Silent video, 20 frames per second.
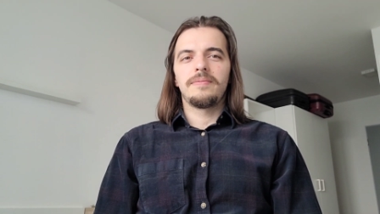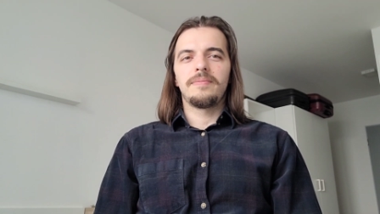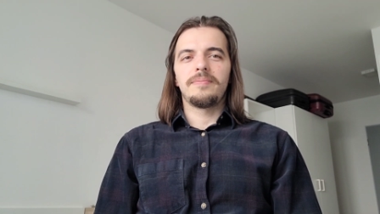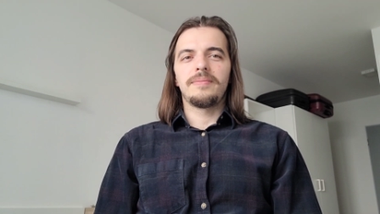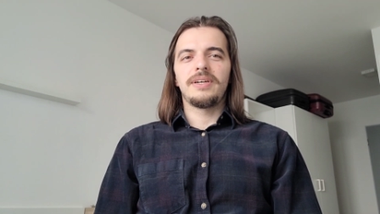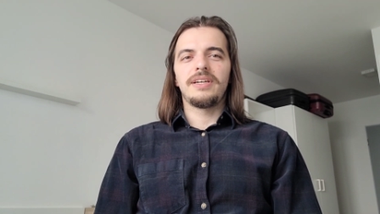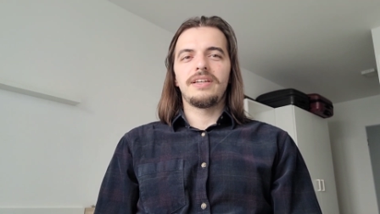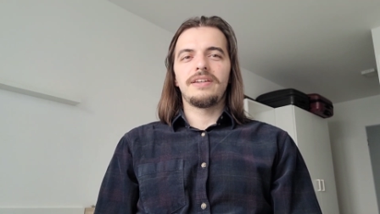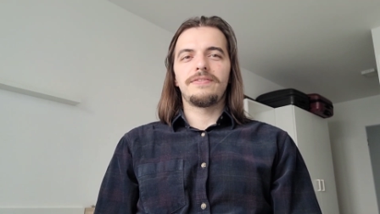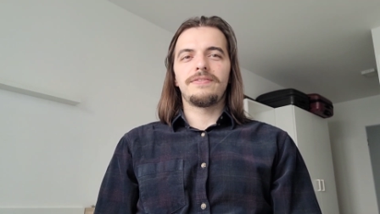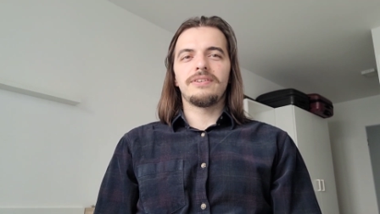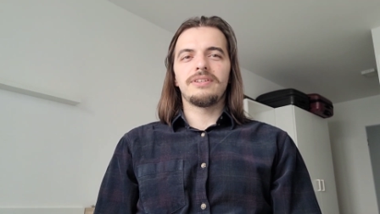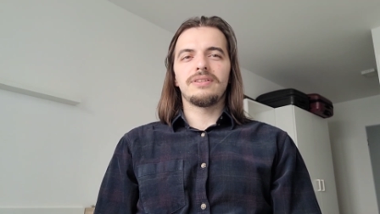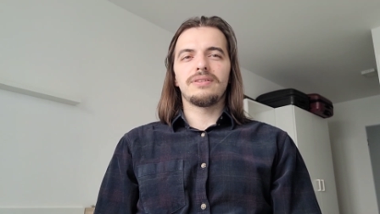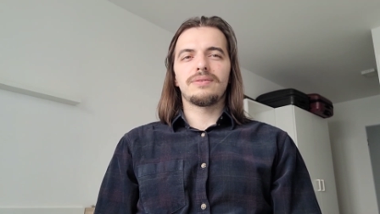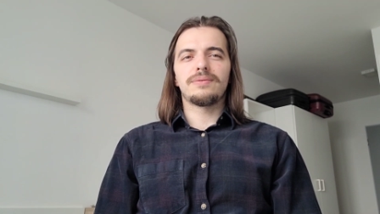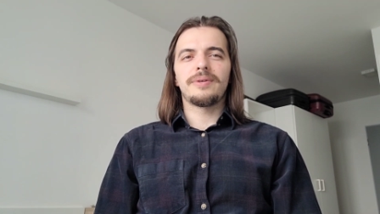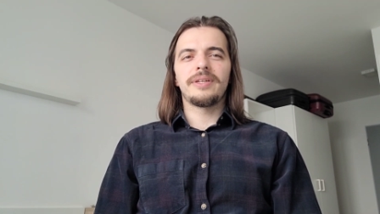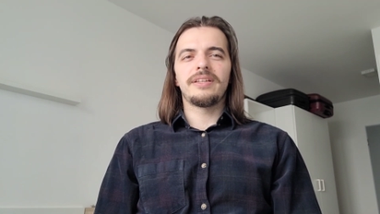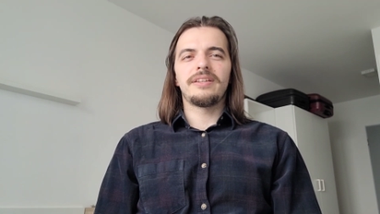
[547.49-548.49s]
My
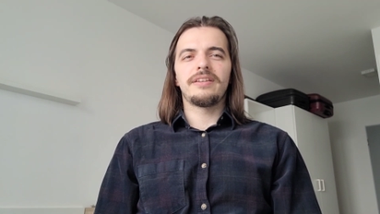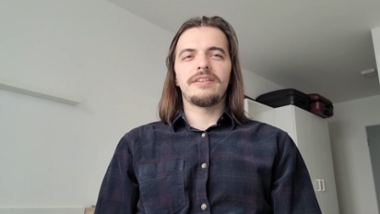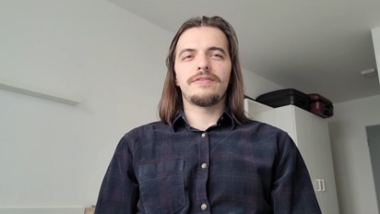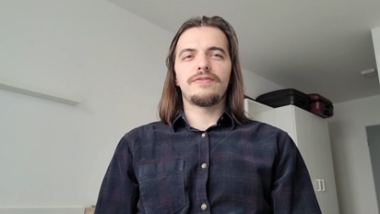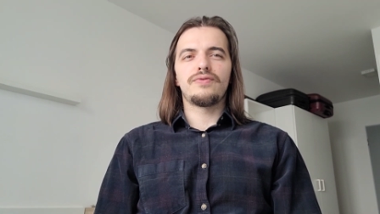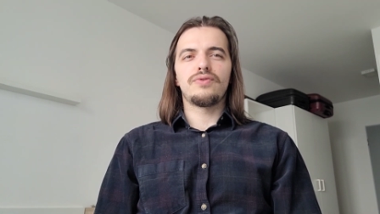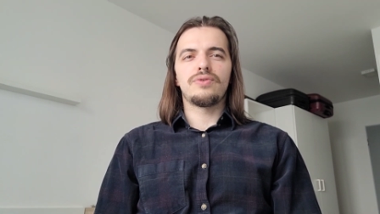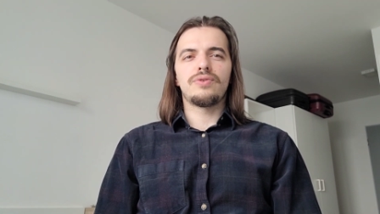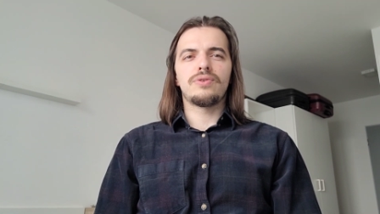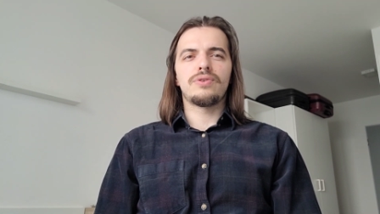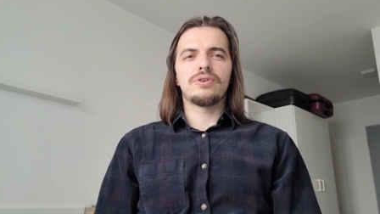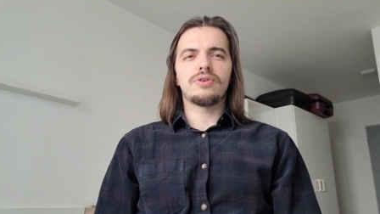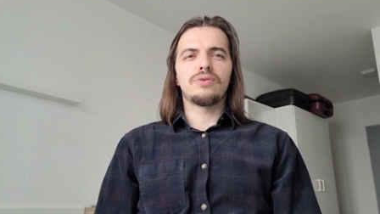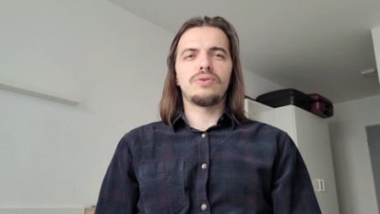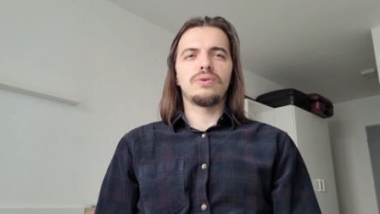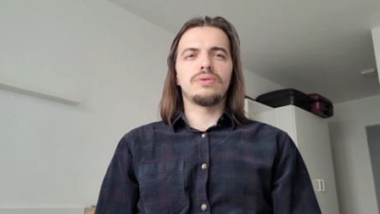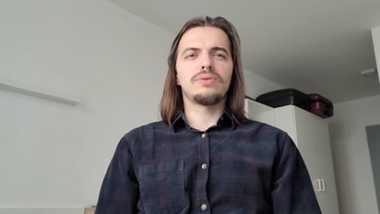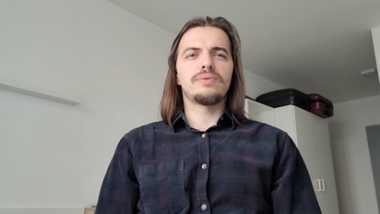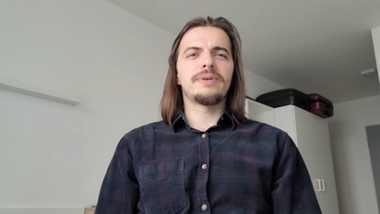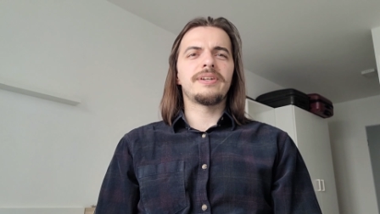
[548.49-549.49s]
final rating for
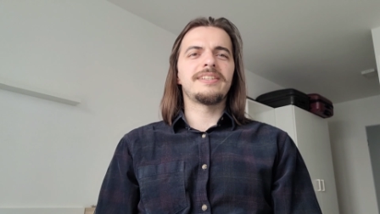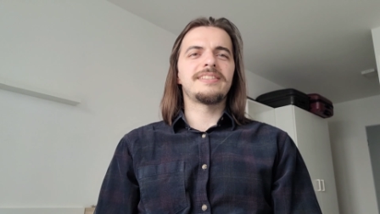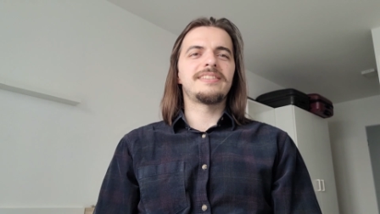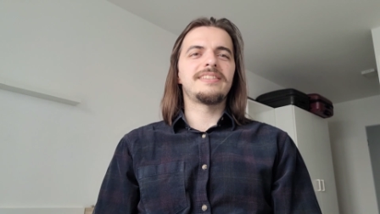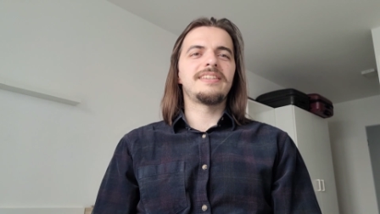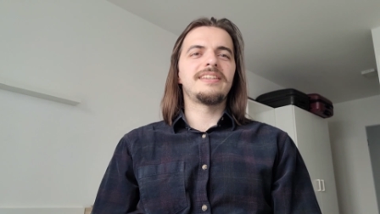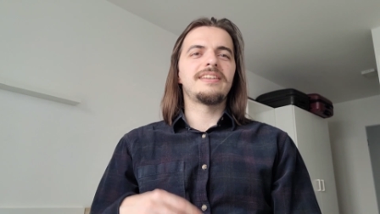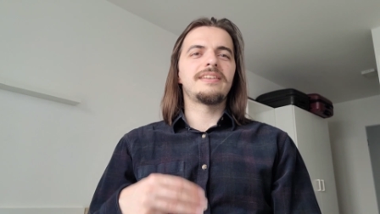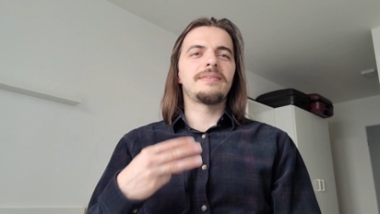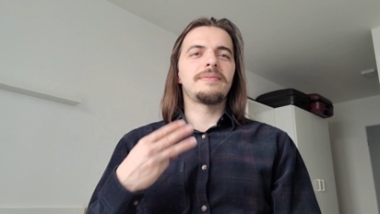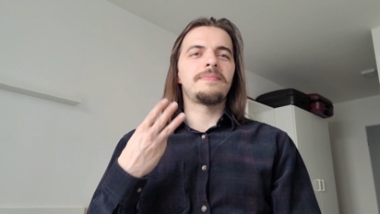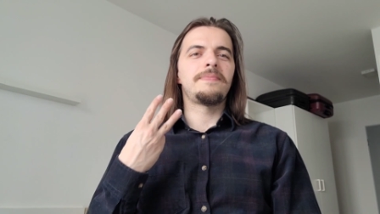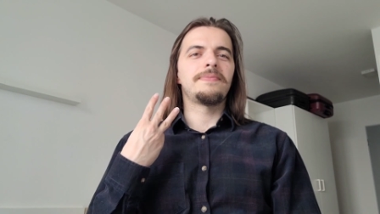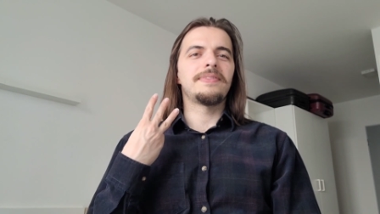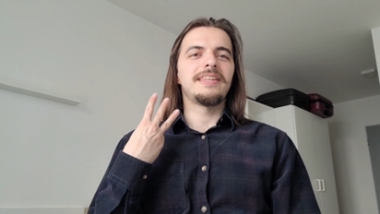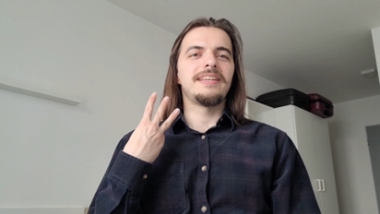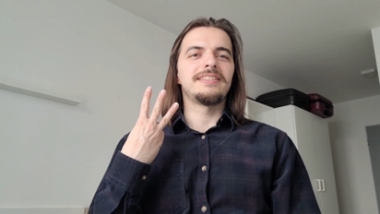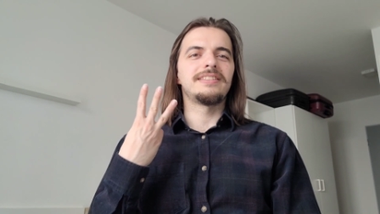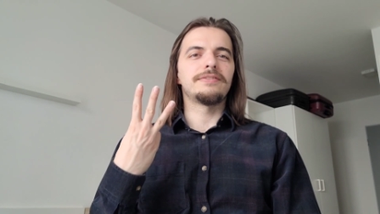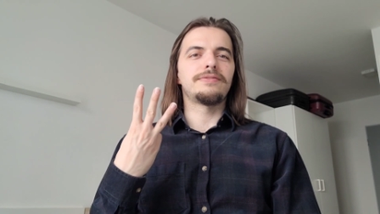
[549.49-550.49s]
Cold Rising
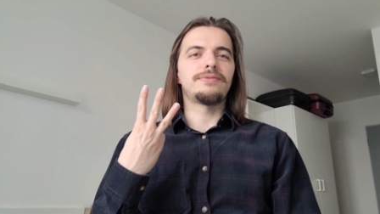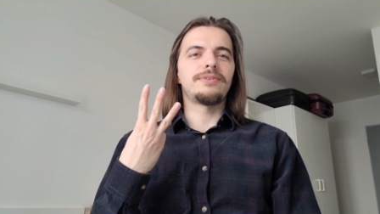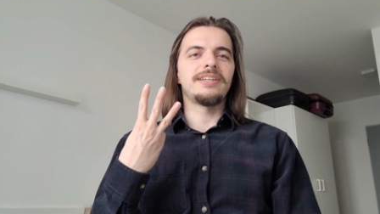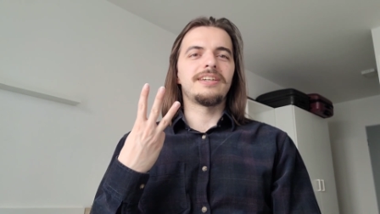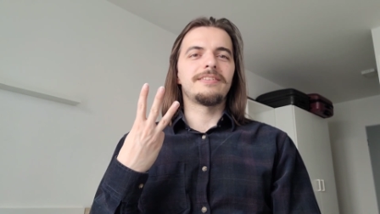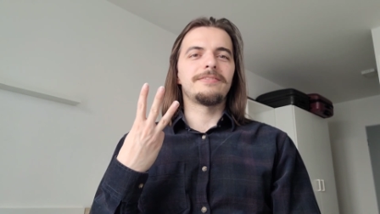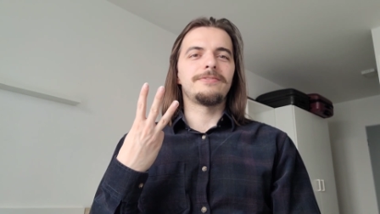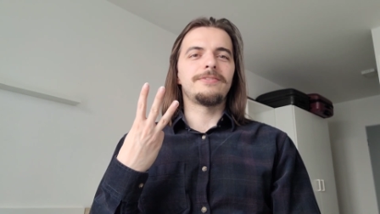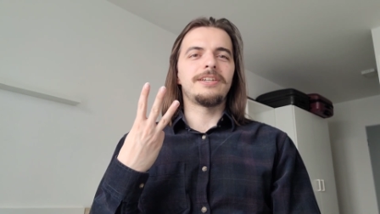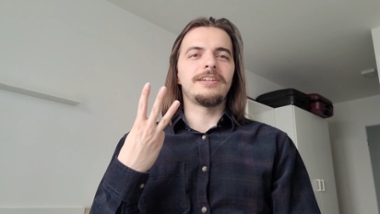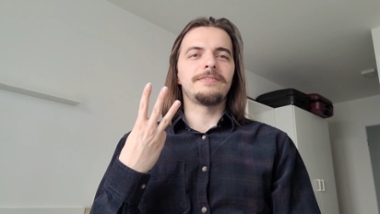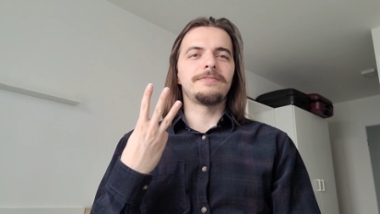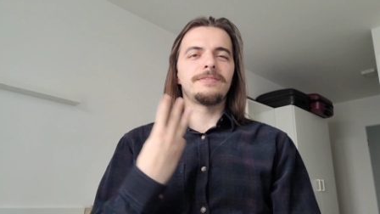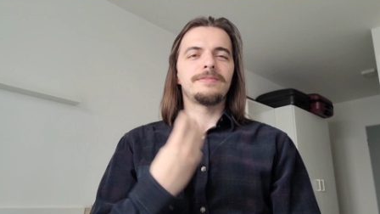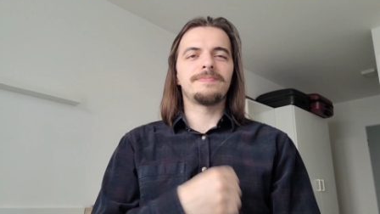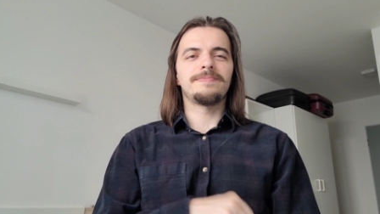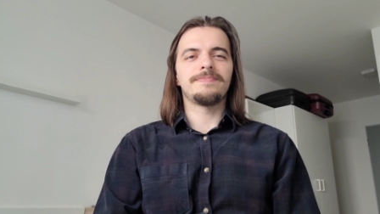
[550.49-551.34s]
is a three out of five.